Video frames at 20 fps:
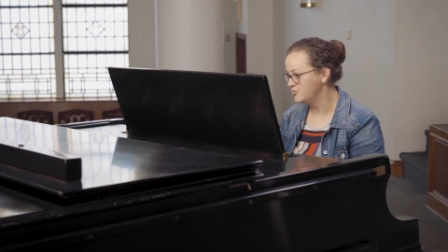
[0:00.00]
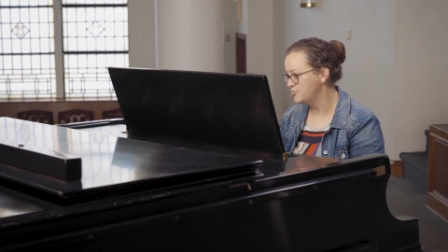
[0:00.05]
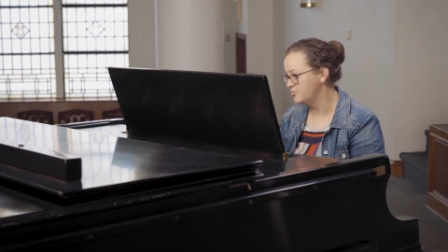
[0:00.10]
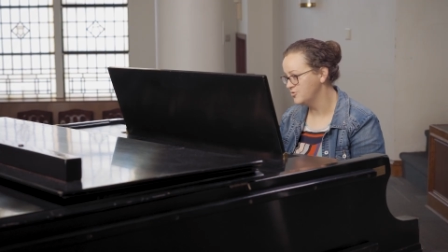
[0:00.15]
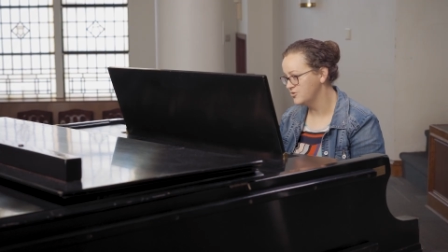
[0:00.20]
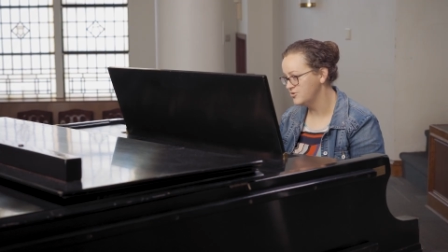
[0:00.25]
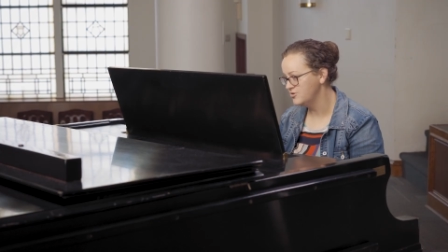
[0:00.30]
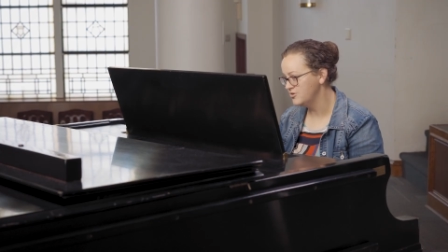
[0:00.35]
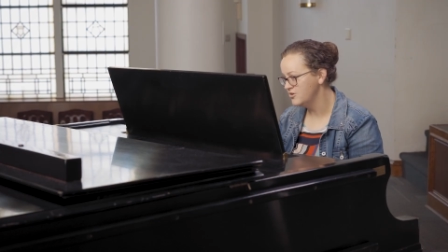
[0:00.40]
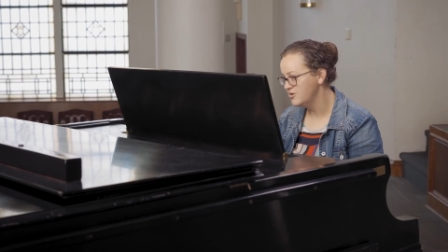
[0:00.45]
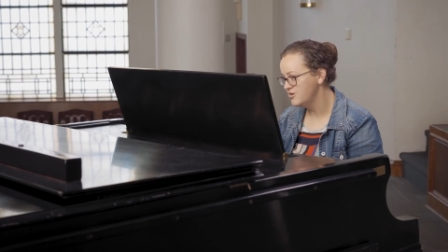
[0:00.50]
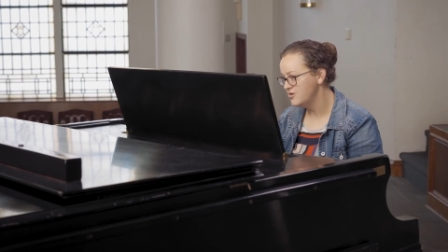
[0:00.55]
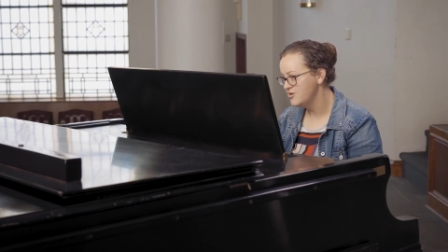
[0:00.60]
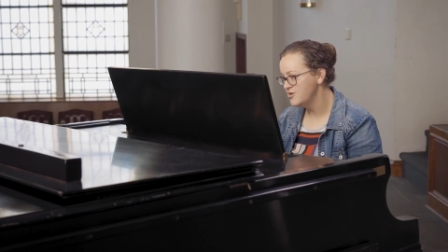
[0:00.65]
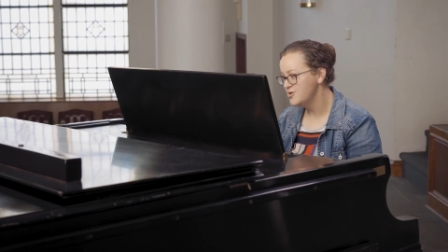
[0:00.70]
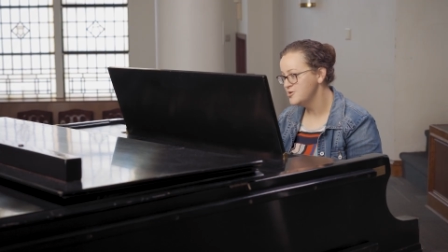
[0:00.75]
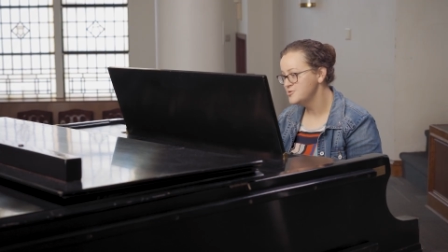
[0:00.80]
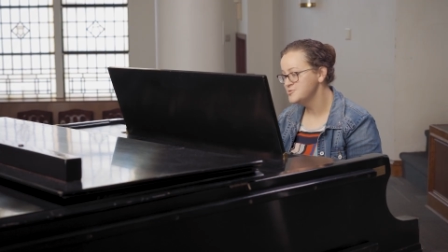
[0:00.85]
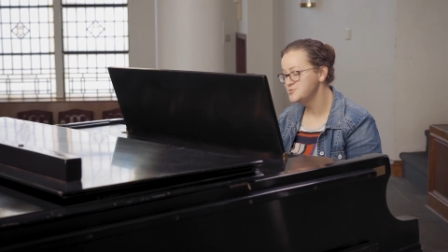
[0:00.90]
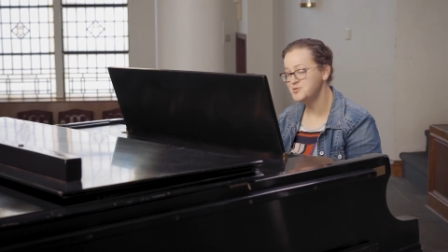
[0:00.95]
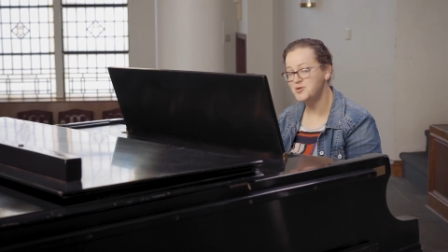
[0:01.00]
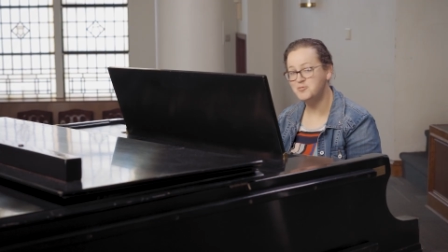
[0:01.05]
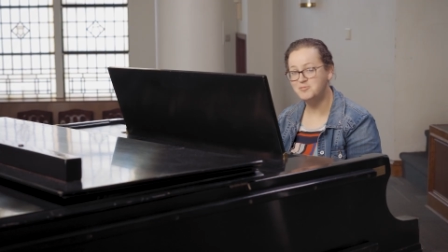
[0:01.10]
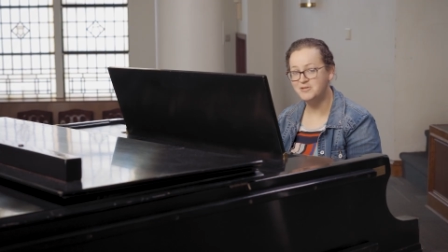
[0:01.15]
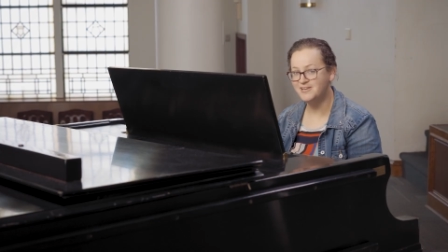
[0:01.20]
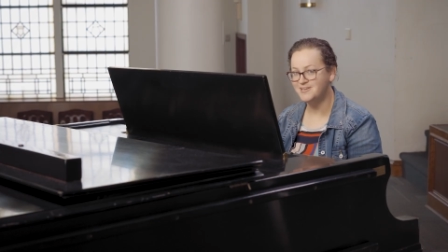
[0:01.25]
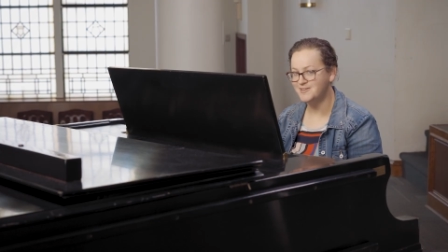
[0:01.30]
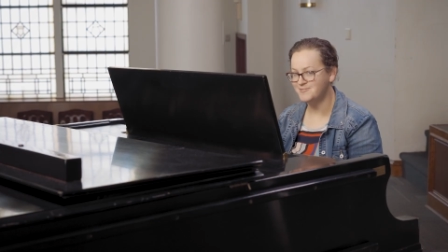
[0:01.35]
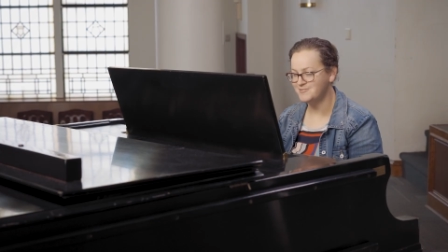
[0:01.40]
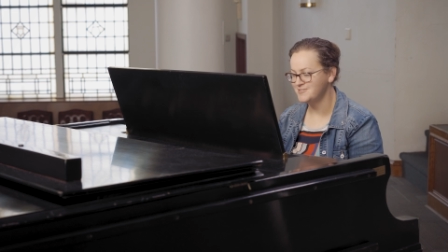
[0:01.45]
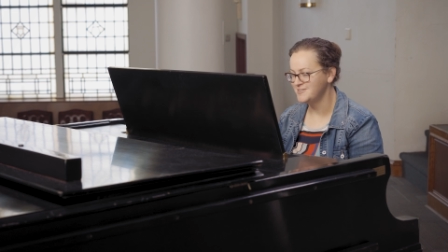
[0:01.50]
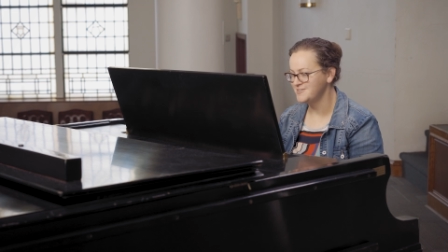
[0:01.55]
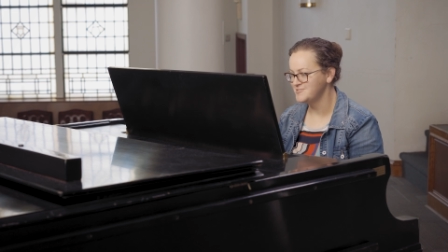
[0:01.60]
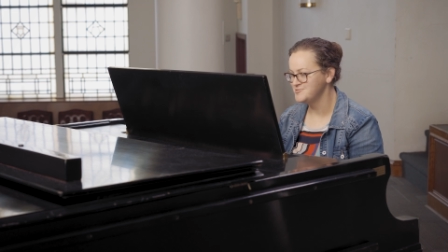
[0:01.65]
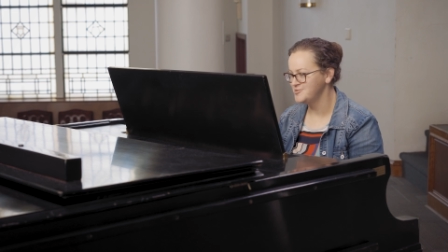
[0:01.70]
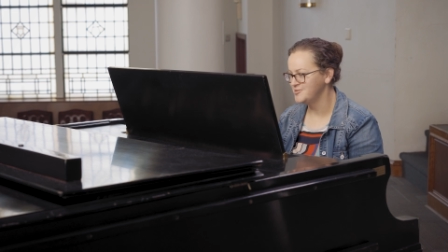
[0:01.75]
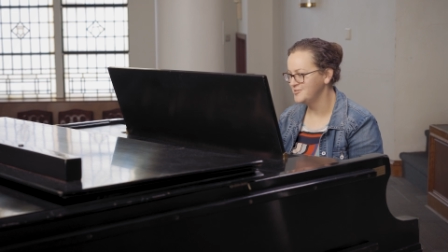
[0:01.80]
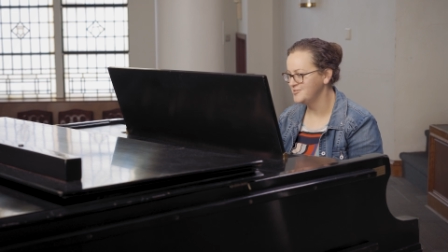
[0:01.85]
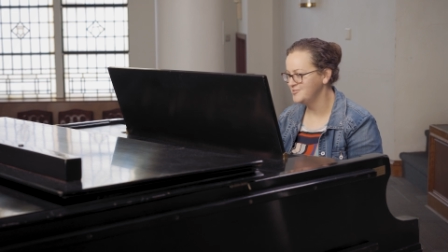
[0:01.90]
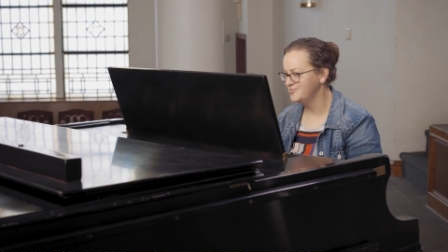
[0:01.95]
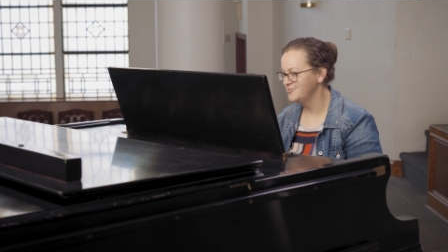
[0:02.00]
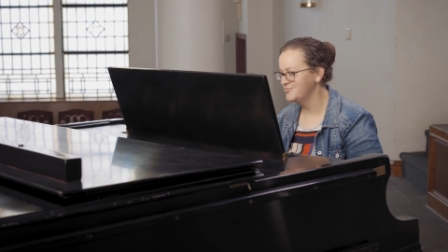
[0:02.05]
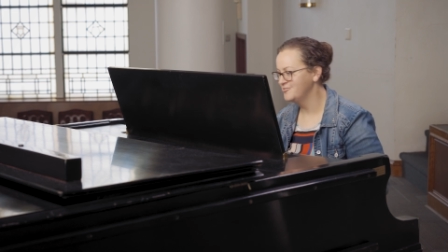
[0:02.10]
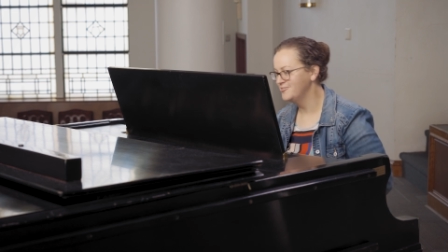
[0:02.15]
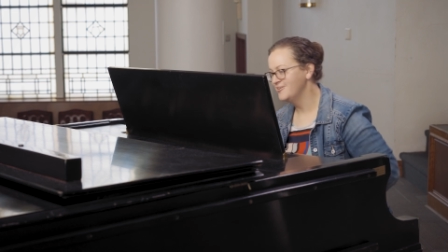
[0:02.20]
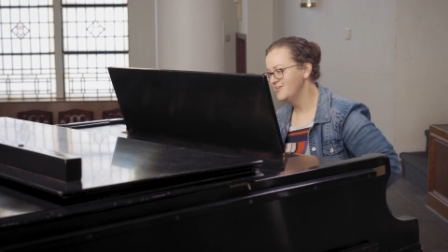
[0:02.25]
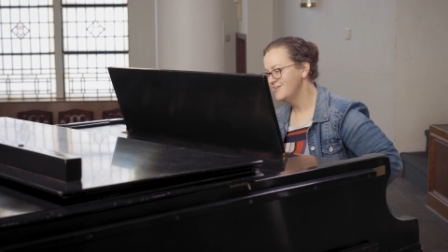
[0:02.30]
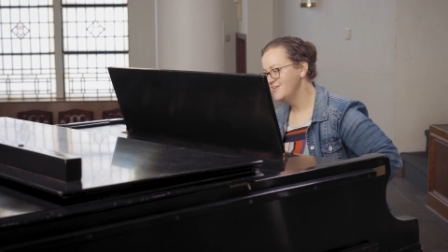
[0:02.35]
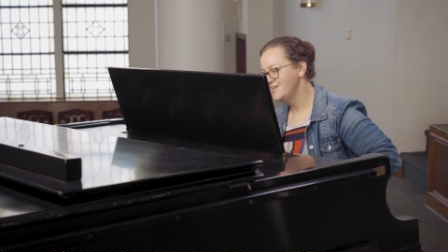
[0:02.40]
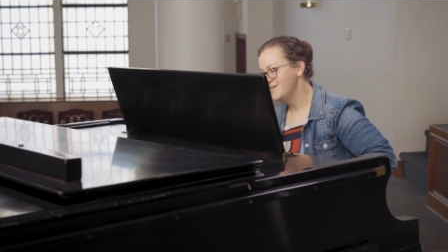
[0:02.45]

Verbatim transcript: chord. So many different things you can do.